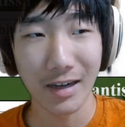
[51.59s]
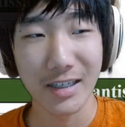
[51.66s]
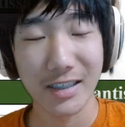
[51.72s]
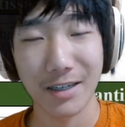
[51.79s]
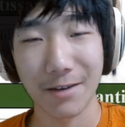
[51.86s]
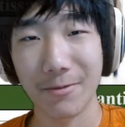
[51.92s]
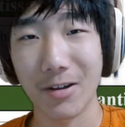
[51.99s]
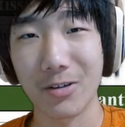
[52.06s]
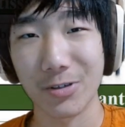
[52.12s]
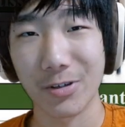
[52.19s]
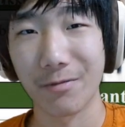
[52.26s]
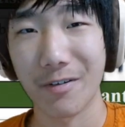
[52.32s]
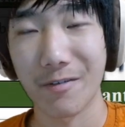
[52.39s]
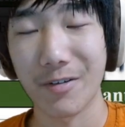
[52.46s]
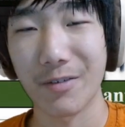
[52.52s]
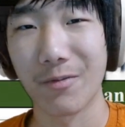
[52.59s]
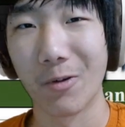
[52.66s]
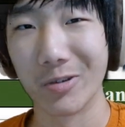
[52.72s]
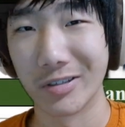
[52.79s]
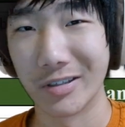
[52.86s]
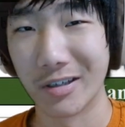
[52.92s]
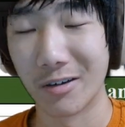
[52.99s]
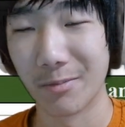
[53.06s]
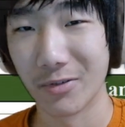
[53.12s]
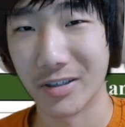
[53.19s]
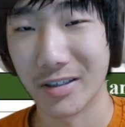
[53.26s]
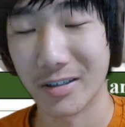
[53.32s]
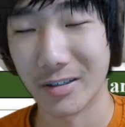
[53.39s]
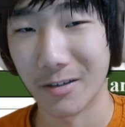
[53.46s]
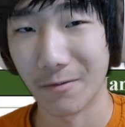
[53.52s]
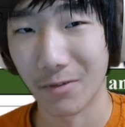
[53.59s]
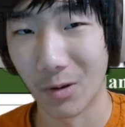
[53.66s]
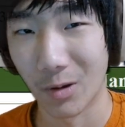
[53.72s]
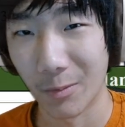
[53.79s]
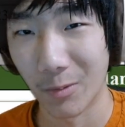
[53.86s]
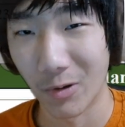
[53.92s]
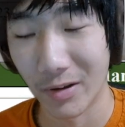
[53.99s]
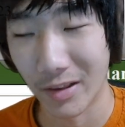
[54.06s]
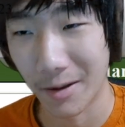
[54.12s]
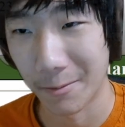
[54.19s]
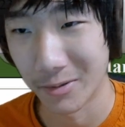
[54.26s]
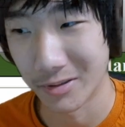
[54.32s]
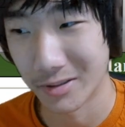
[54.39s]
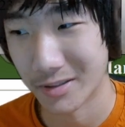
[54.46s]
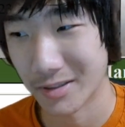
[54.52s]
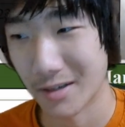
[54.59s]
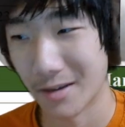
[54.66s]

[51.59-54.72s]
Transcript: 754 single precision floating point numbers.